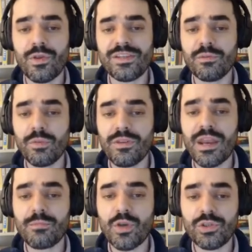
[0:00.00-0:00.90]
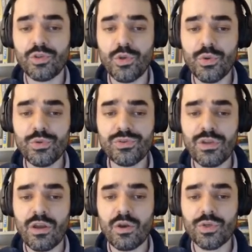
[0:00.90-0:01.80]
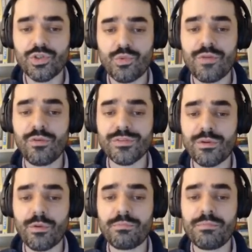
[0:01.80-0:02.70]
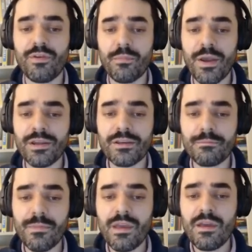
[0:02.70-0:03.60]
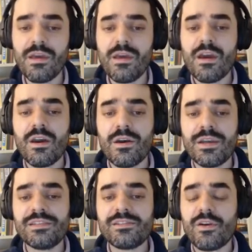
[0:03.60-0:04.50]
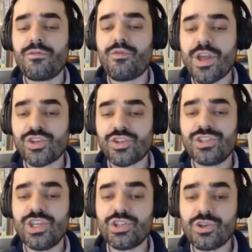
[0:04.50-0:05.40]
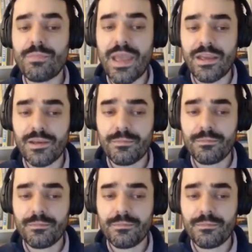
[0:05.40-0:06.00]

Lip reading: example that I'm going to use, which revolves around Before Bank, it's a French digital bank.